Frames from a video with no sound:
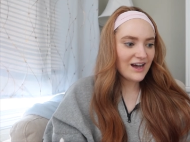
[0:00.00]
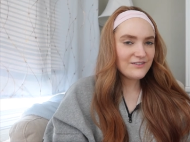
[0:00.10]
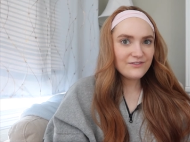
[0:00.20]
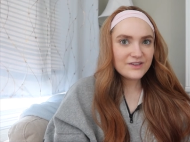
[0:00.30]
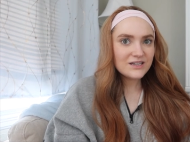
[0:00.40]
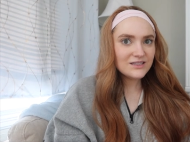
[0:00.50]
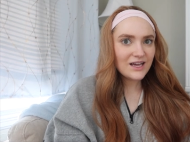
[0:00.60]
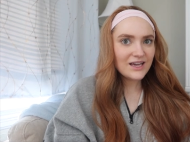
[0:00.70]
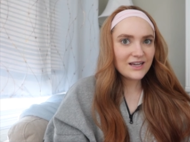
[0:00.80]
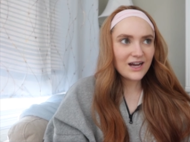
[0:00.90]
I feel
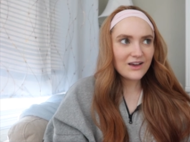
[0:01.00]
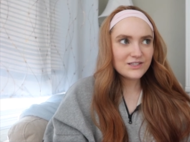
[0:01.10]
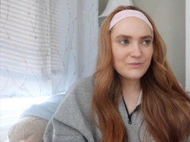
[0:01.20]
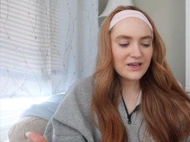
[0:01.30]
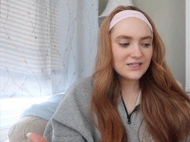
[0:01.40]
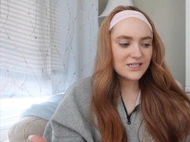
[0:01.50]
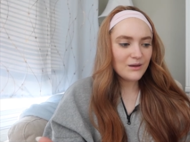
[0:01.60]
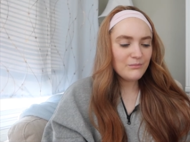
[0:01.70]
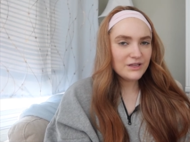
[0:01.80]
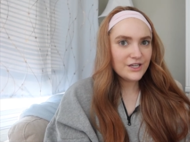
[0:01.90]
like I've spent
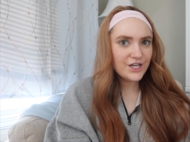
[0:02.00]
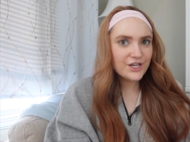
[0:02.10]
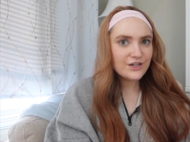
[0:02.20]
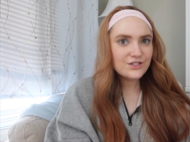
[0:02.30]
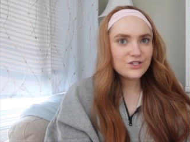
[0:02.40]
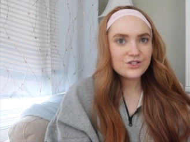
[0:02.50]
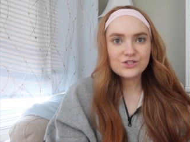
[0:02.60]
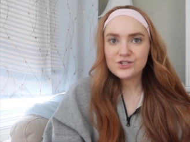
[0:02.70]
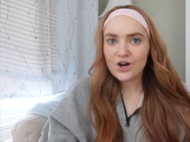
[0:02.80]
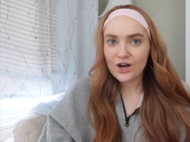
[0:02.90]
a million years
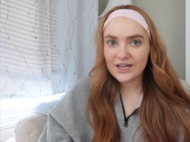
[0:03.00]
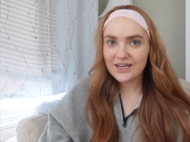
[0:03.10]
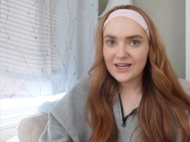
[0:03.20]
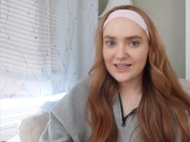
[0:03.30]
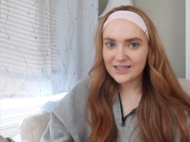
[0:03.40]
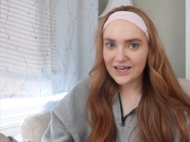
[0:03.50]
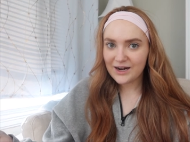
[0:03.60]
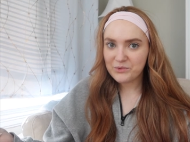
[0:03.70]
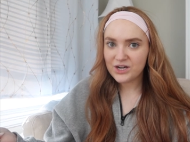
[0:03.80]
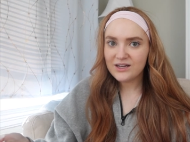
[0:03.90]
just talking at the
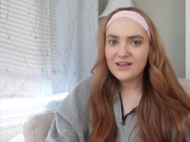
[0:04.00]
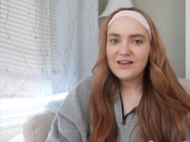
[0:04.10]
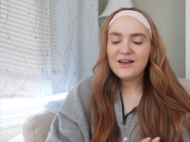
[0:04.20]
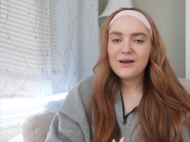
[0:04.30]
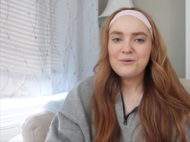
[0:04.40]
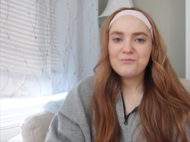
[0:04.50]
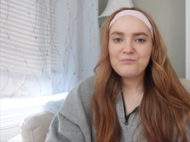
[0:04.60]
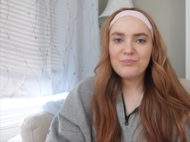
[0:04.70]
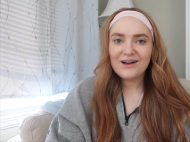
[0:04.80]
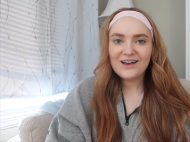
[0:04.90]
camera,
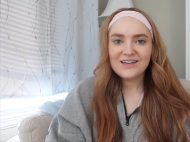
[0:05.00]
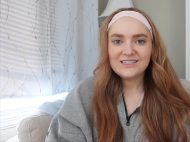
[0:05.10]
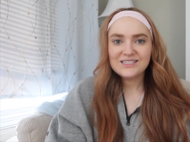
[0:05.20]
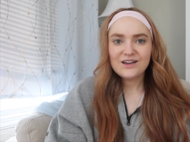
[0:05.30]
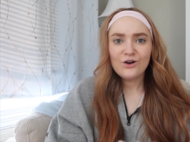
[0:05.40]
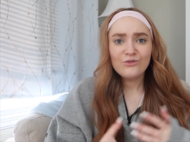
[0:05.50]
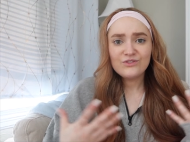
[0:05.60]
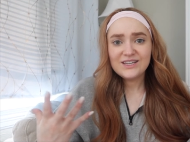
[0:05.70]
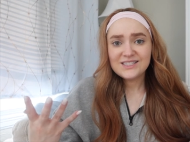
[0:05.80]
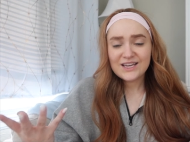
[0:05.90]
but
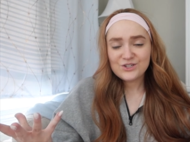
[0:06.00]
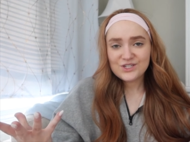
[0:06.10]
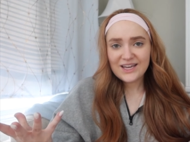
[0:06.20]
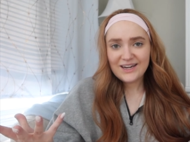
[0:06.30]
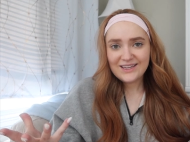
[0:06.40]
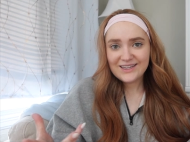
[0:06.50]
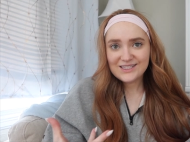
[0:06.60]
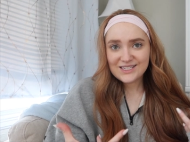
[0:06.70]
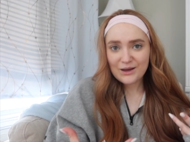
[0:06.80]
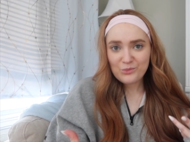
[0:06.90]
hopefully it's entertaining
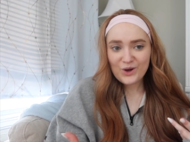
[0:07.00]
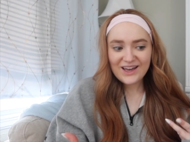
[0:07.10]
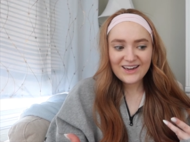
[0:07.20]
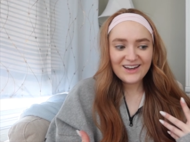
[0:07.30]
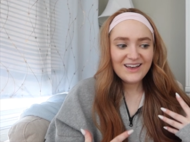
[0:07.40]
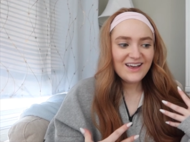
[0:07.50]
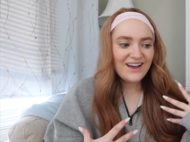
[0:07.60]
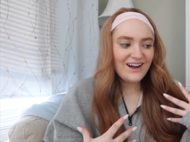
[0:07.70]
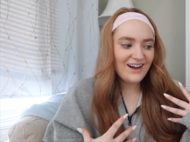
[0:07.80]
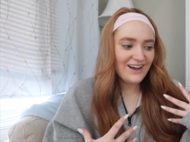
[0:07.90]
in some way.
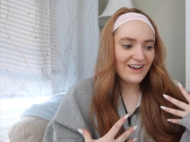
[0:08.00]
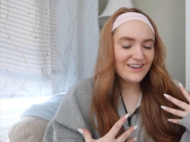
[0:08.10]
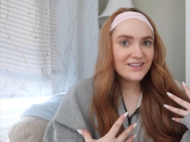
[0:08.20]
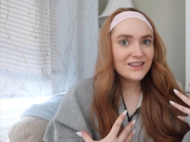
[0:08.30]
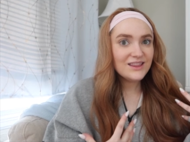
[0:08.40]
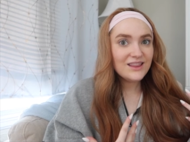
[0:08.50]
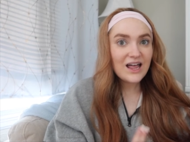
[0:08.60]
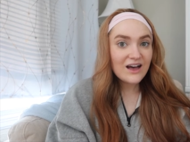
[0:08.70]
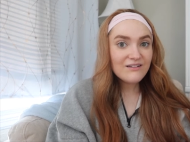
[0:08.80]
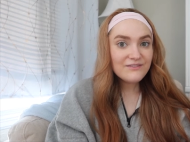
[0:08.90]
I
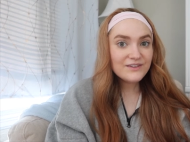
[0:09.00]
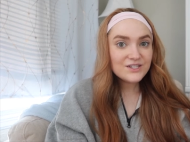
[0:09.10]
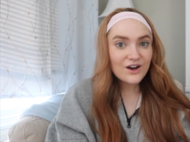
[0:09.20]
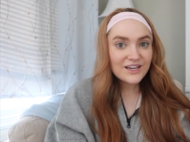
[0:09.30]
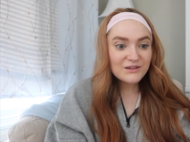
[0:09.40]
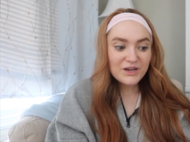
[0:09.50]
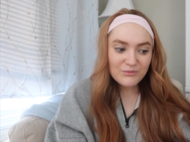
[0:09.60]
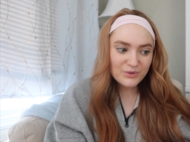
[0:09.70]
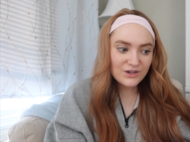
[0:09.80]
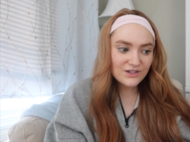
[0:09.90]
love talking
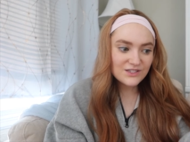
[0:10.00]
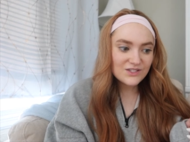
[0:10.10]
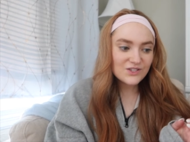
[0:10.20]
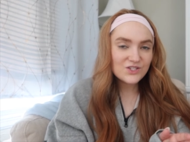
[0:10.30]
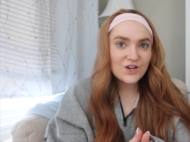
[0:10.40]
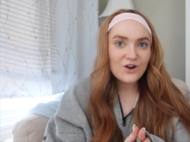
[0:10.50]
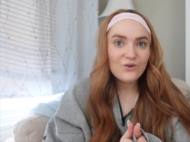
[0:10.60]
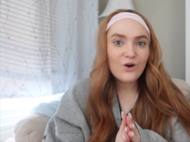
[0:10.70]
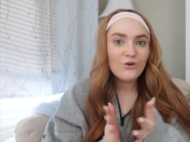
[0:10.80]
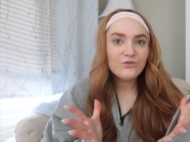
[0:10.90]
about books,
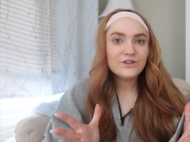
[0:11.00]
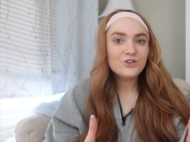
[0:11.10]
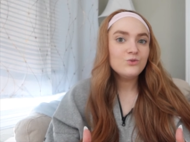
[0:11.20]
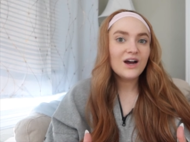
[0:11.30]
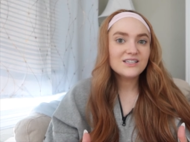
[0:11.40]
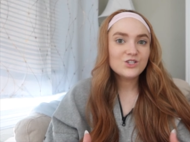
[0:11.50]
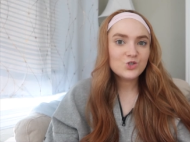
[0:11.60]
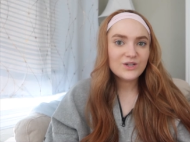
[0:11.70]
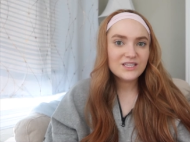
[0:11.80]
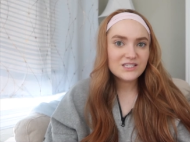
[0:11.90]
so hopefully you guys
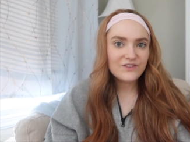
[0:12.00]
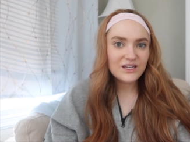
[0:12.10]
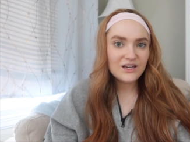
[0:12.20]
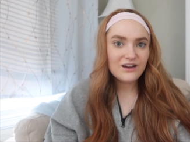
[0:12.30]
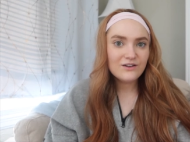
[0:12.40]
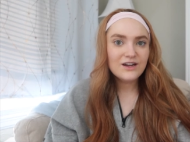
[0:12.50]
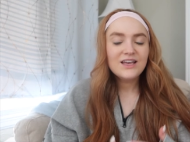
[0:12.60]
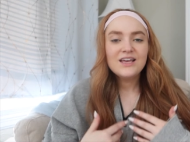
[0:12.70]
enjoyed this video.